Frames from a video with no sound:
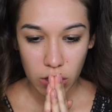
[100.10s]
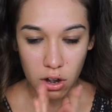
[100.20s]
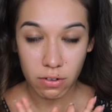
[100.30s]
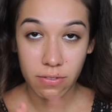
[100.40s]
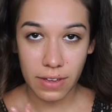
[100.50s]

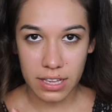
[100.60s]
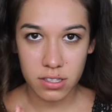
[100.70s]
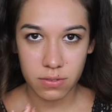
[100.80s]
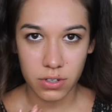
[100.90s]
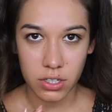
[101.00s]
our
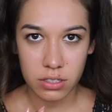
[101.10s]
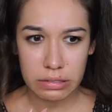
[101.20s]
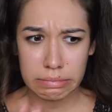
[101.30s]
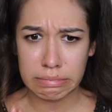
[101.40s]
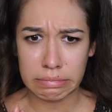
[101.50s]
face
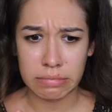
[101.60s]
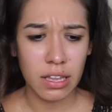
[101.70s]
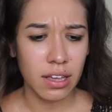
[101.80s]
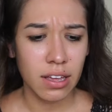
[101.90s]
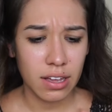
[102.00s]
first.
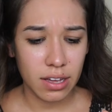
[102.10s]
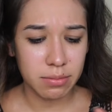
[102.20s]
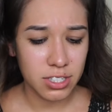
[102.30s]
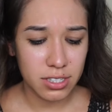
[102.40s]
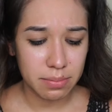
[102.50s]

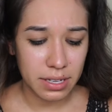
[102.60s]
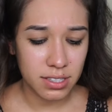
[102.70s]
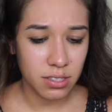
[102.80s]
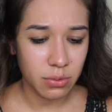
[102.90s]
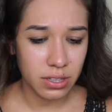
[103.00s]
I'm just
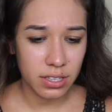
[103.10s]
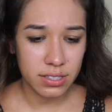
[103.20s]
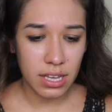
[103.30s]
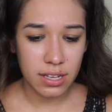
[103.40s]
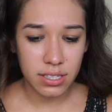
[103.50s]
messing with
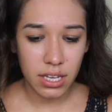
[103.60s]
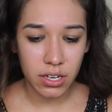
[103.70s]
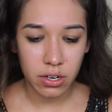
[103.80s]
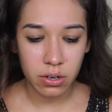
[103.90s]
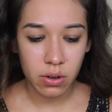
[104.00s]
this as I
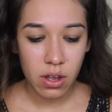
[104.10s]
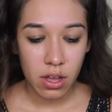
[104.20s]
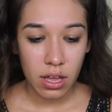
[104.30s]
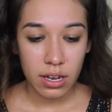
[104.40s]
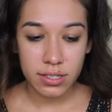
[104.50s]
go.
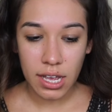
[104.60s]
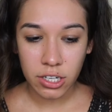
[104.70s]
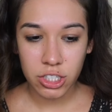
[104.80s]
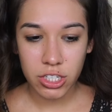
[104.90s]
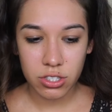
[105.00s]
Let's
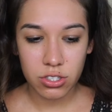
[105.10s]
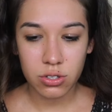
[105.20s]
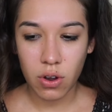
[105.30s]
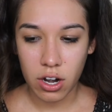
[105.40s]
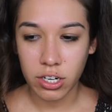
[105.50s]
actually
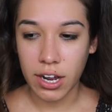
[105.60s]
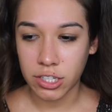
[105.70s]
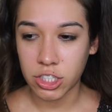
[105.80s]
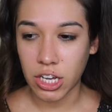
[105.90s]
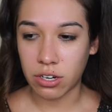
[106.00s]
do our
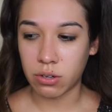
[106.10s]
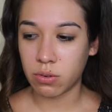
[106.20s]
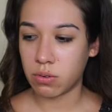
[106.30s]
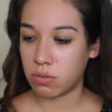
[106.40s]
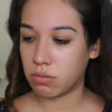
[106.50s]

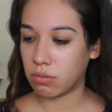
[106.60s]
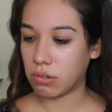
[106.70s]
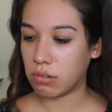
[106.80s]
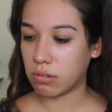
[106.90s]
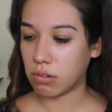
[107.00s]
eyeshadow.
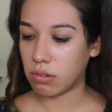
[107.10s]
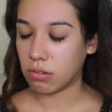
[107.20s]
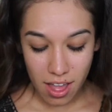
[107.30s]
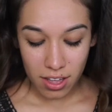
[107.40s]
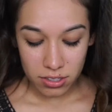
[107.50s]

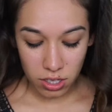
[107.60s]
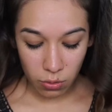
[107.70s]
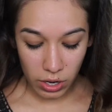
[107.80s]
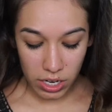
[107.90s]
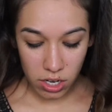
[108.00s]

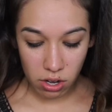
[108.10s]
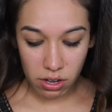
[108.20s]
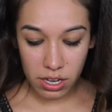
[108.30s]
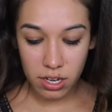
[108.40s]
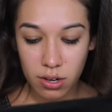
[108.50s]
So we're gonna
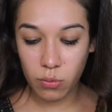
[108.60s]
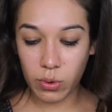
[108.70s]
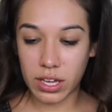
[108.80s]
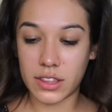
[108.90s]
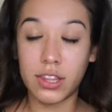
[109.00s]
go in
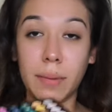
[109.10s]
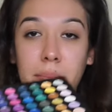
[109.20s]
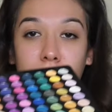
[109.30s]
with the